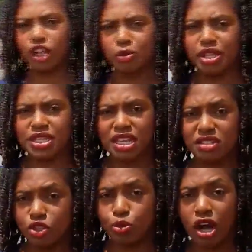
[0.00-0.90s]
Development
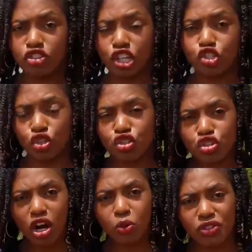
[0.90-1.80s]
says this project should
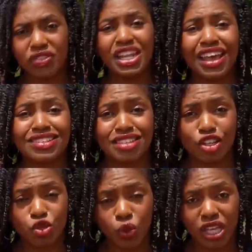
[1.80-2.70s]
start within the next
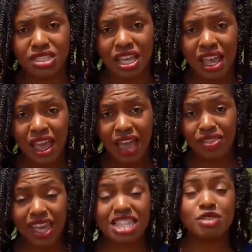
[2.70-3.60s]
six weeks,
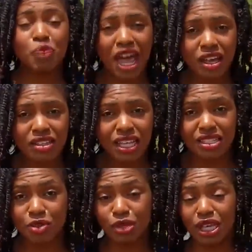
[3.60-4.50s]
and they expect
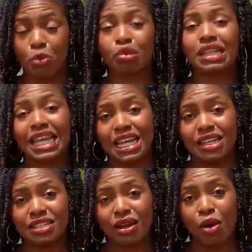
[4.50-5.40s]
it to be
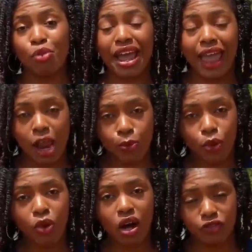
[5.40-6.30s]
completed by
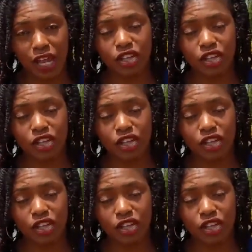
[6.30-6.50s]
April of